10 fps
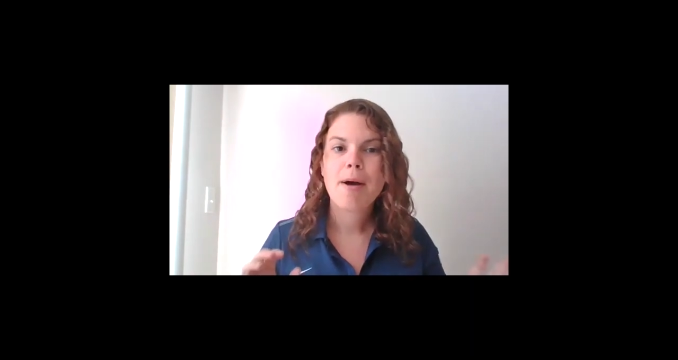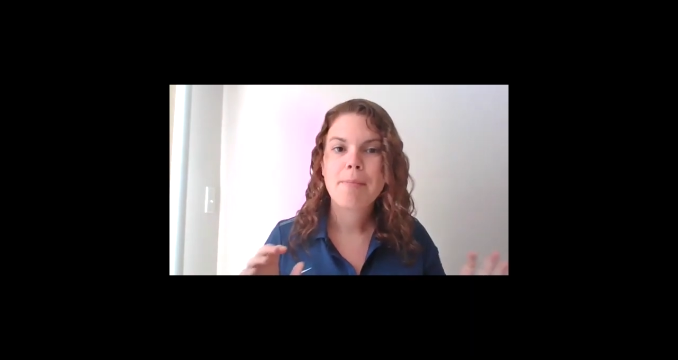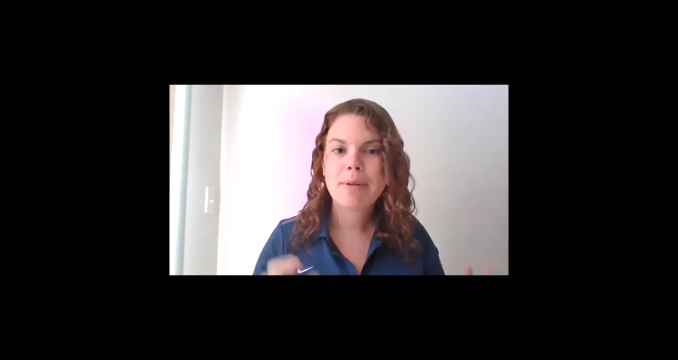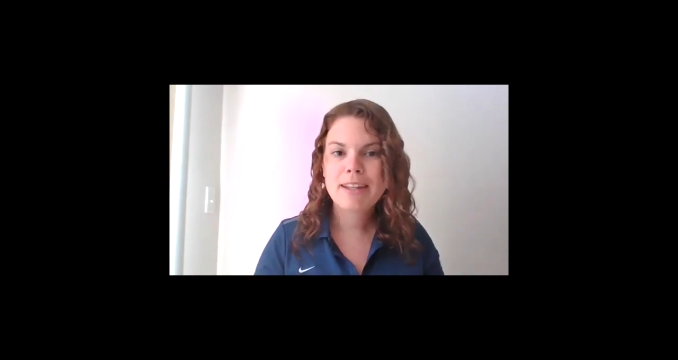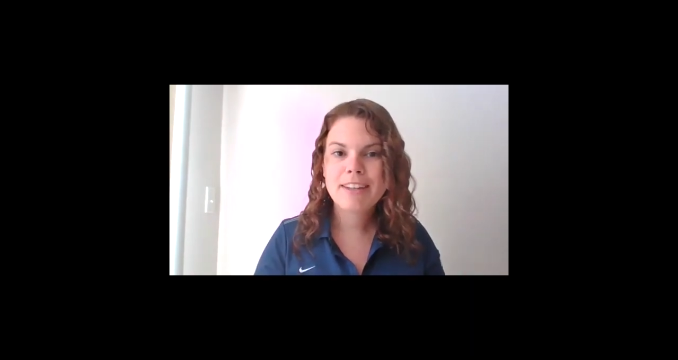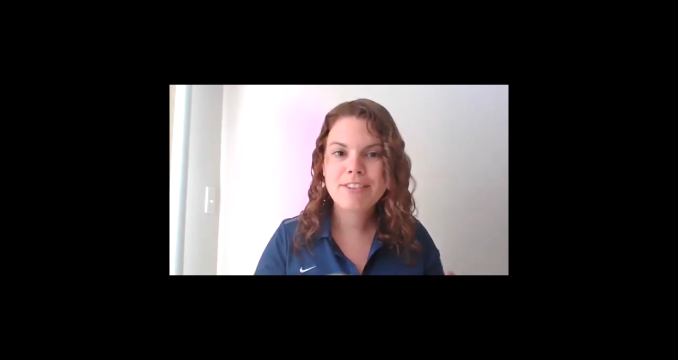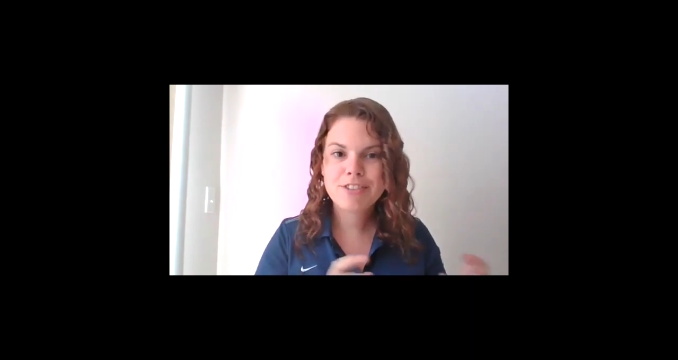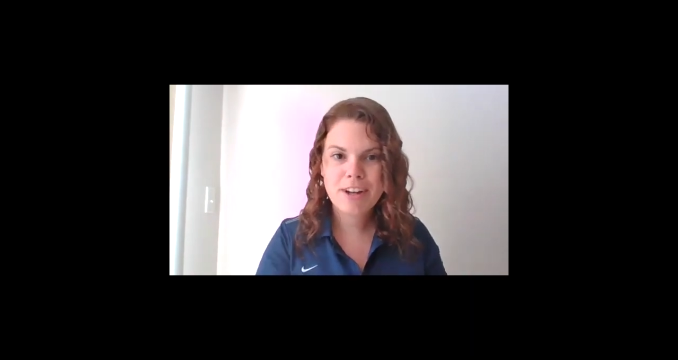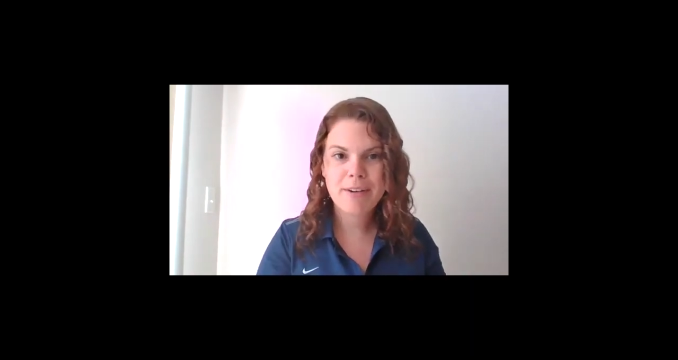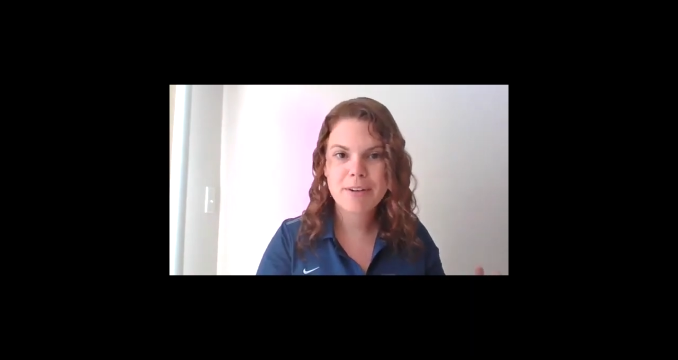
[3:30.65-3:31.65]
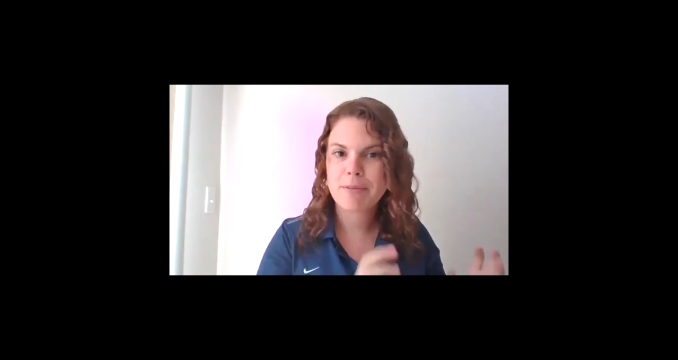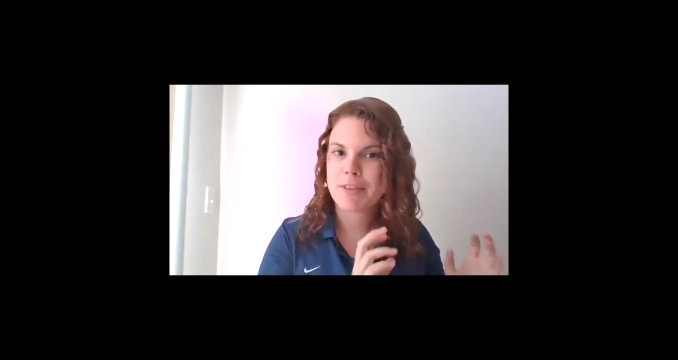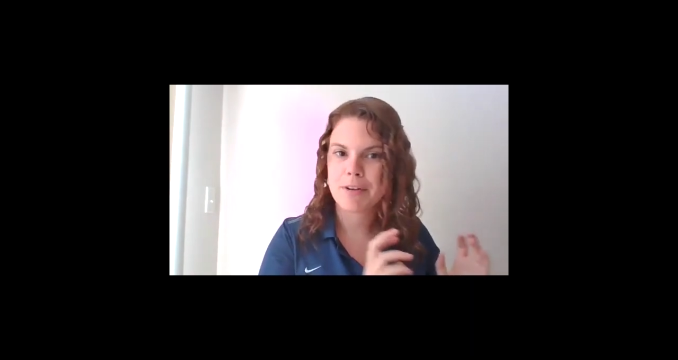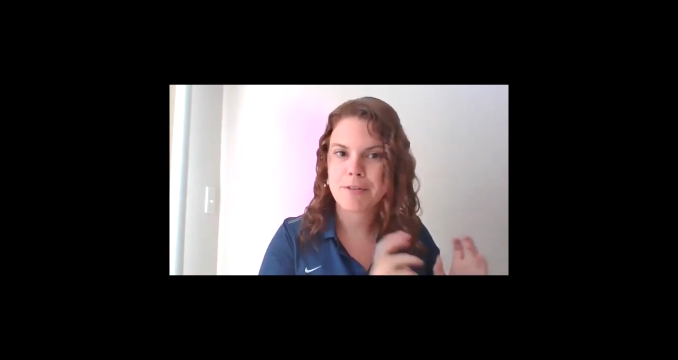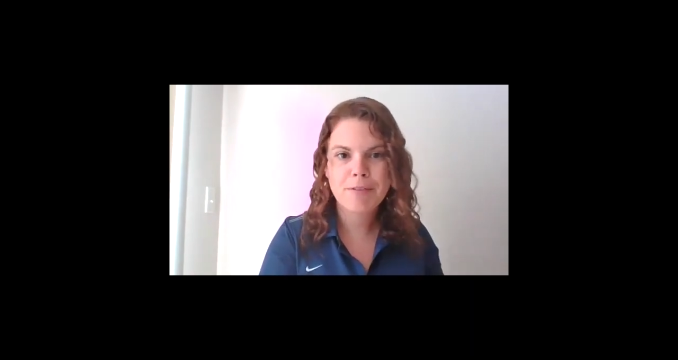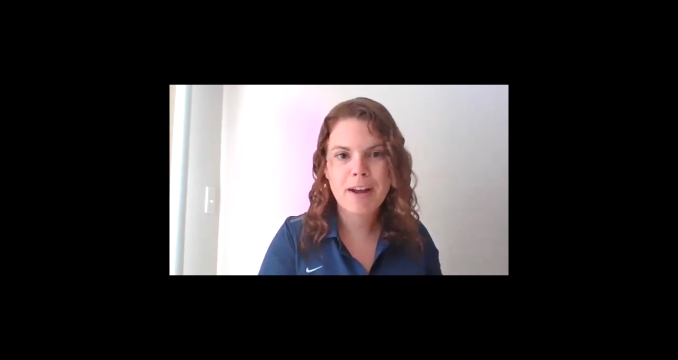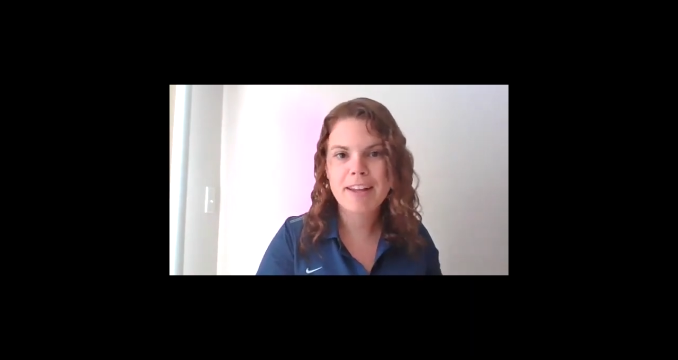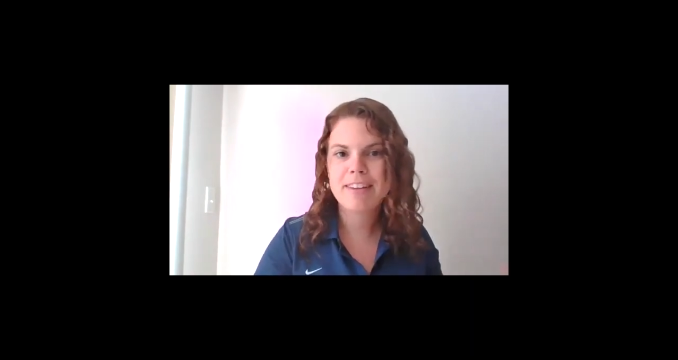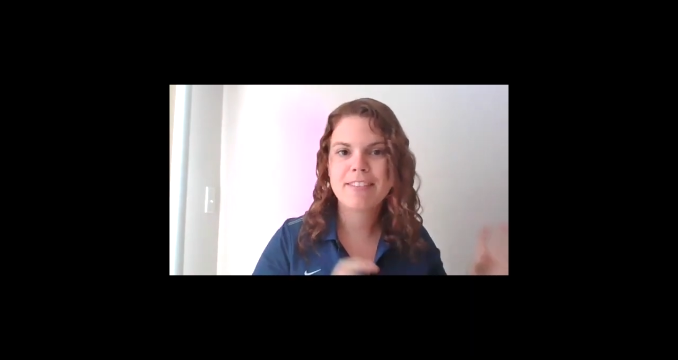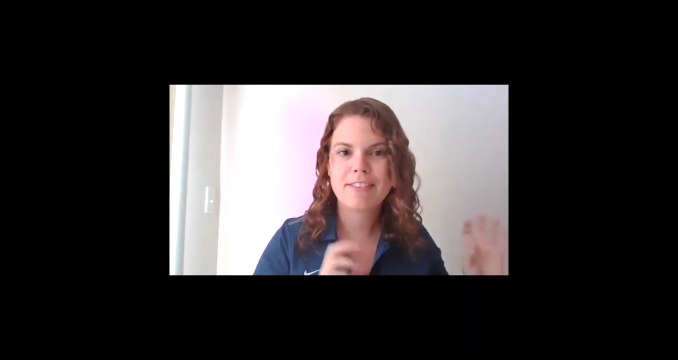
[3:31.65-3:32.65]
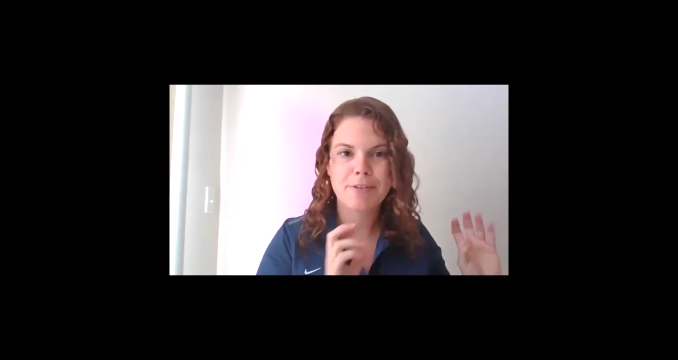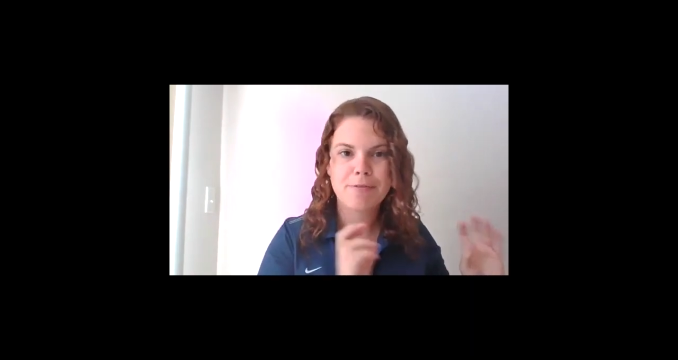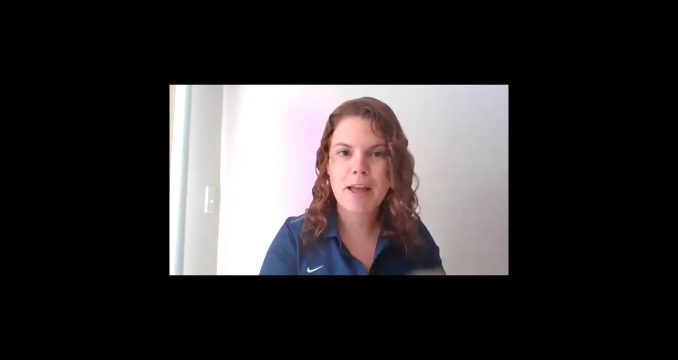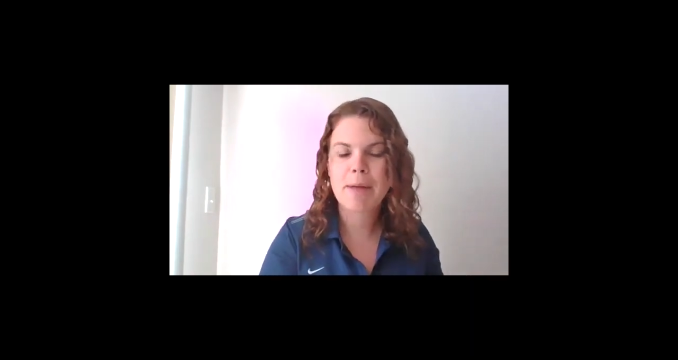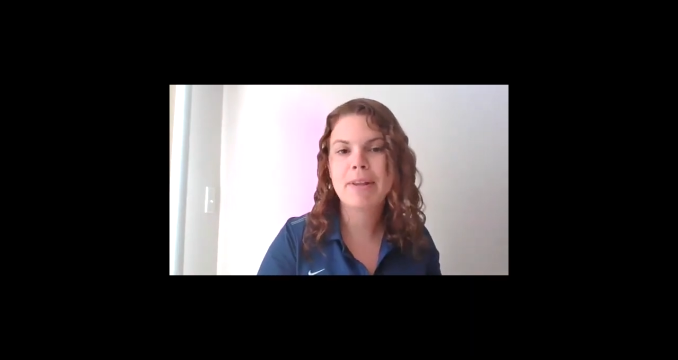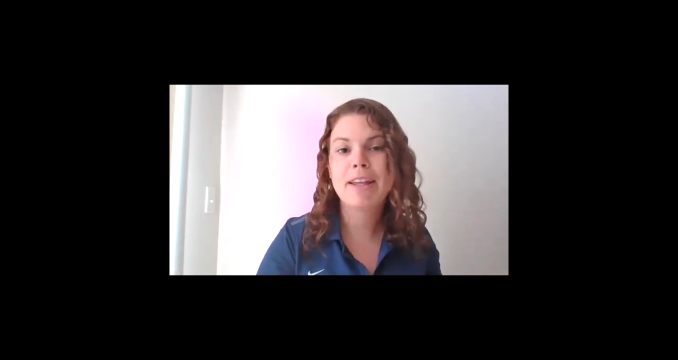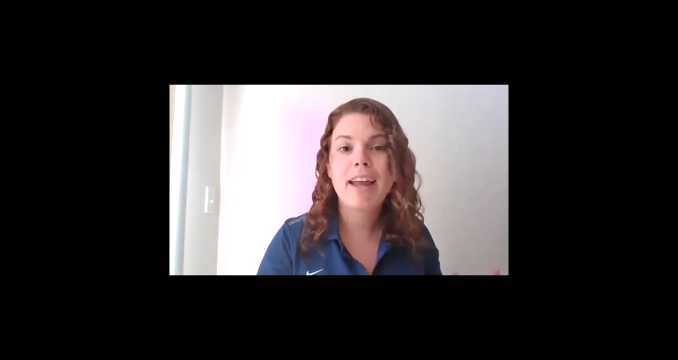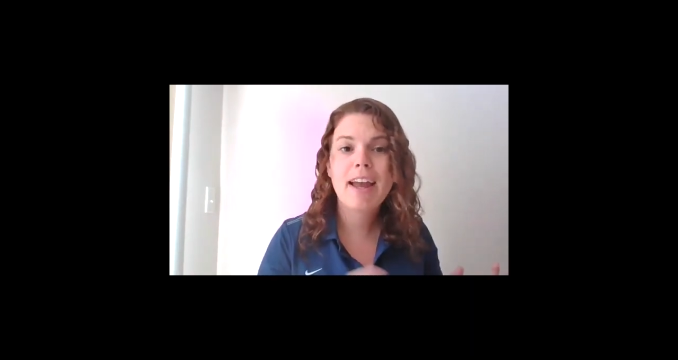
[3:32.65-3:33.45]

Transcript: please share it with your friends, your family,